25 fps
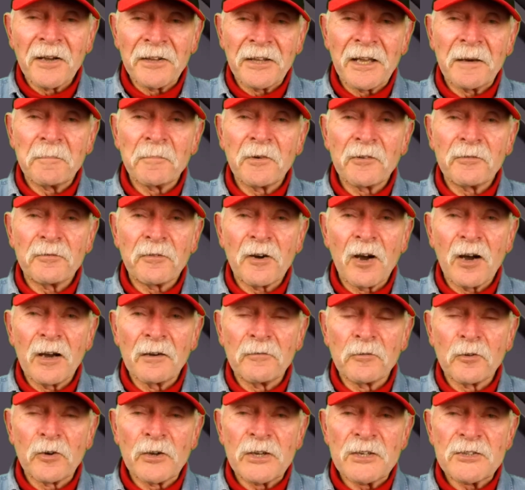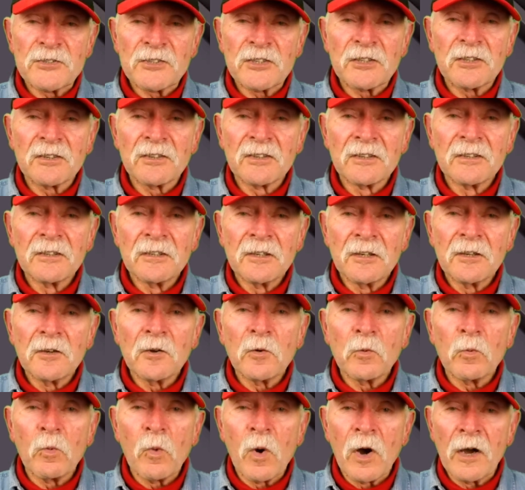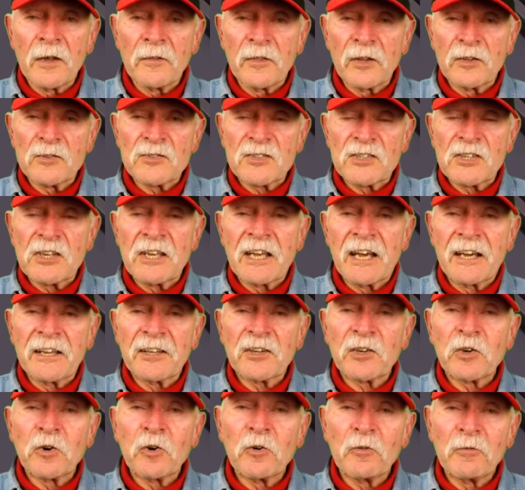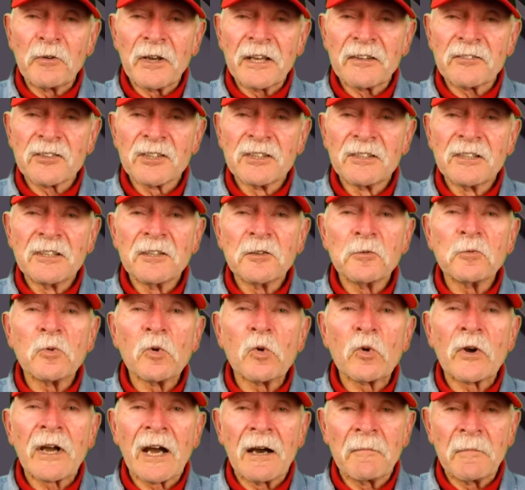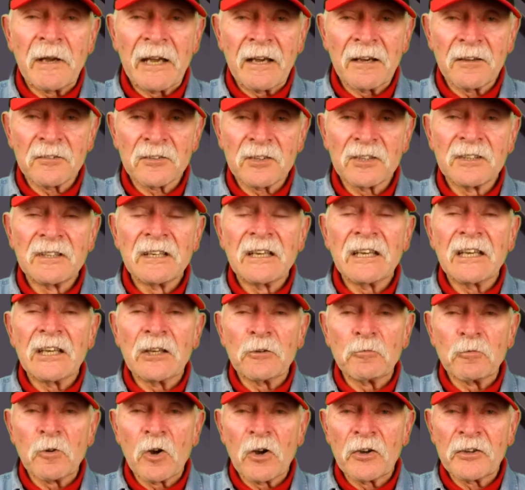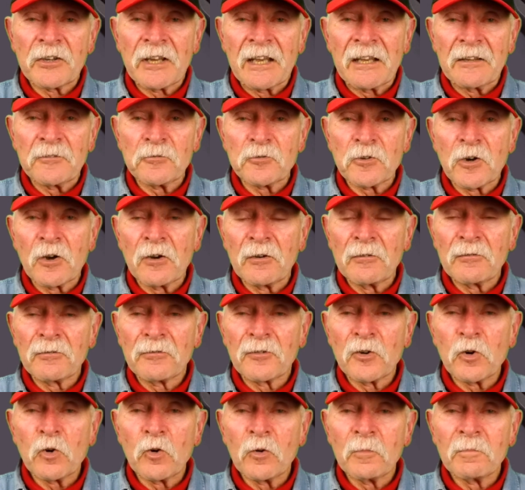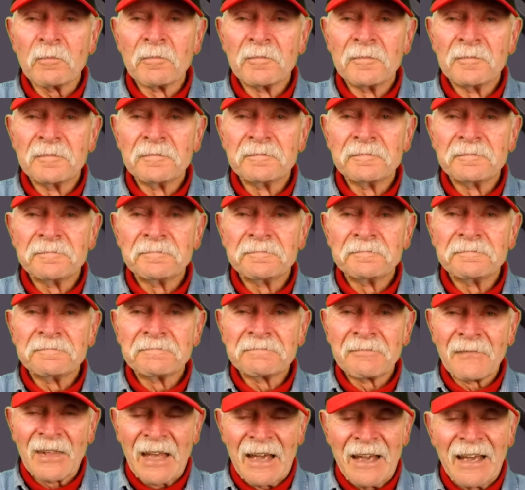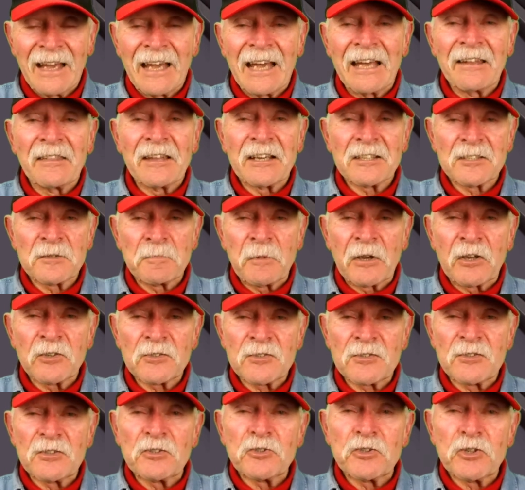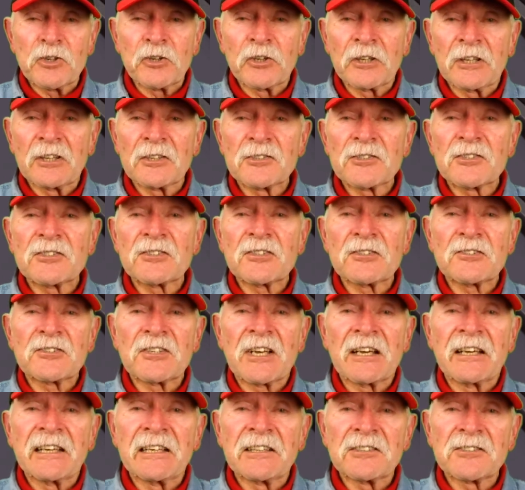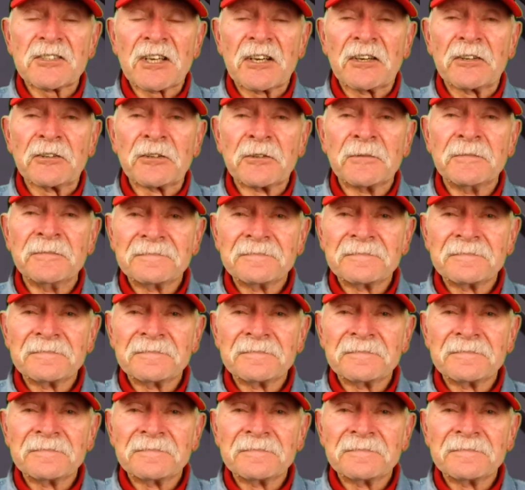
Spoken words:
my number 5 reason why the C8 Corvette will come out in right-hand drive form. And that's because the journalists are saying so.